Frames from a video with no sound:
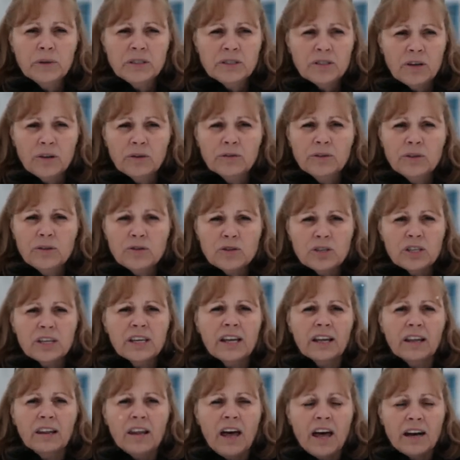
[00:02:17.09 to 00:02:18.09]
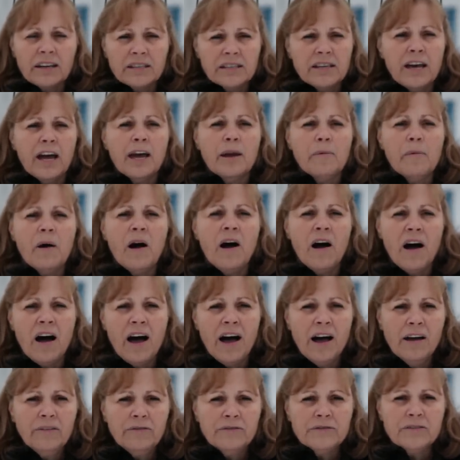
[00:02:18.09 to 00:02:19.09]
We don't usually get a lot of time
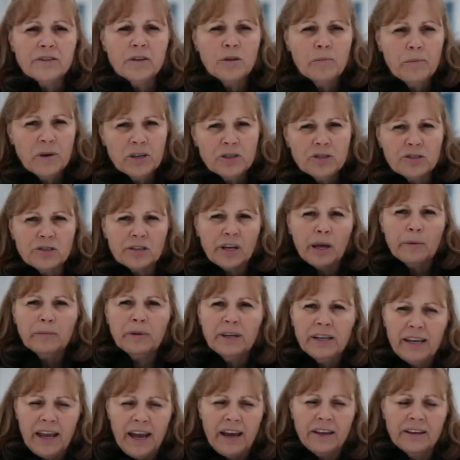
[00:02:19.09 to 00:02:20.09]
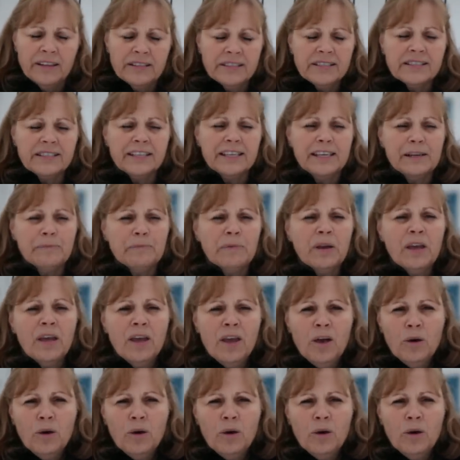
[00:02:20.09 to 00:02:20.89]
off, so the mushers come to town and sleep.